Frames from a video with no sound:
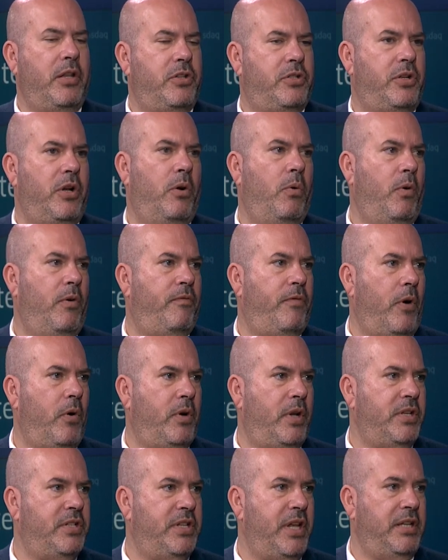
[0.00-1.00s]
And so we're
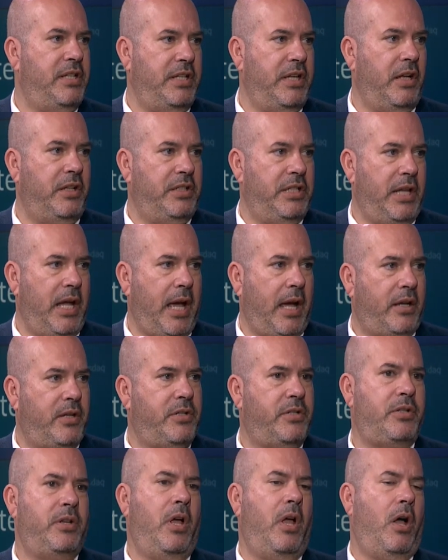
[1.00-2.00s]
focused at
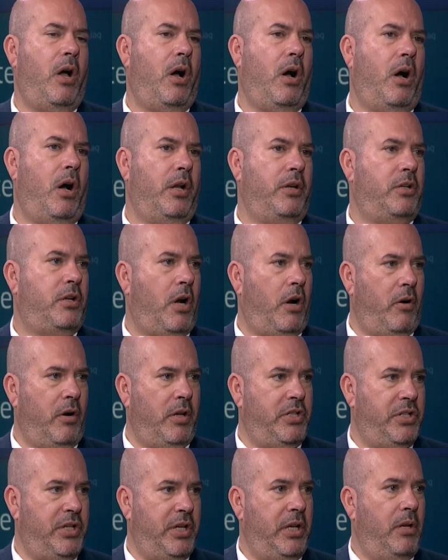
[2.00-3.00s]
DLTx on
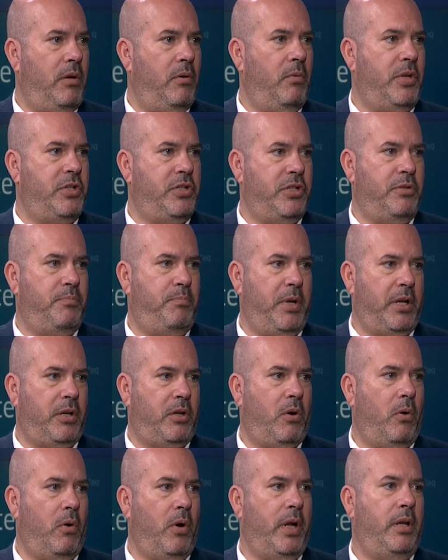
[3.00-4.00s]
currency, which is
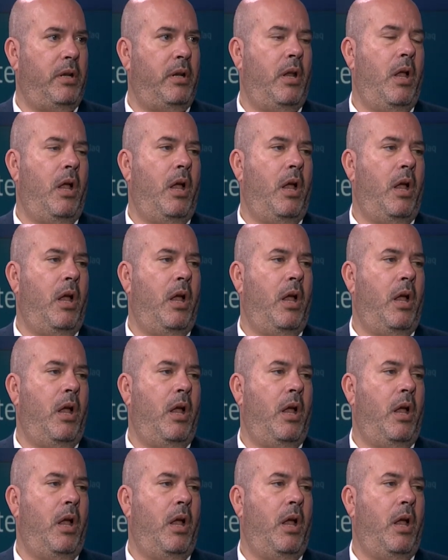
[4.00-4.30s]
Bitcoin.